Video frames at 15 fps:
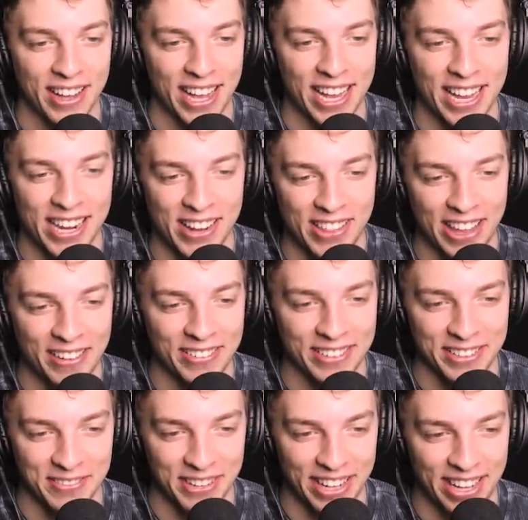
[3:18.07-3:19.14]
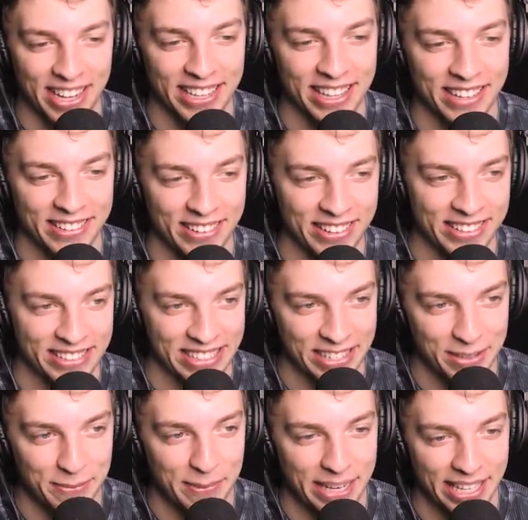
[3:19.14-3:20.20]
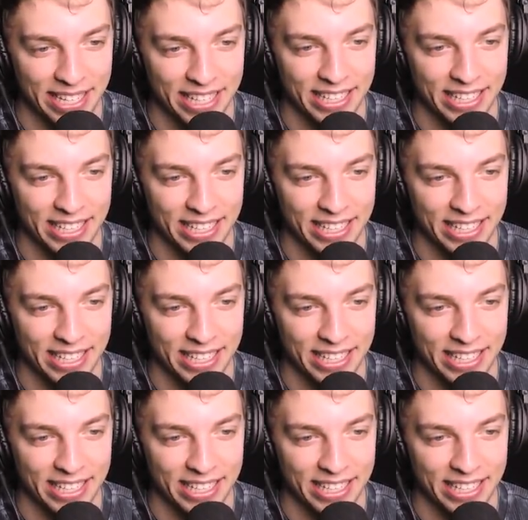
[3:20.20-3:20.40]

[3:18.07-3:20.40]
I, I know that was a bit hard. That, sorry, sorry, that was mean.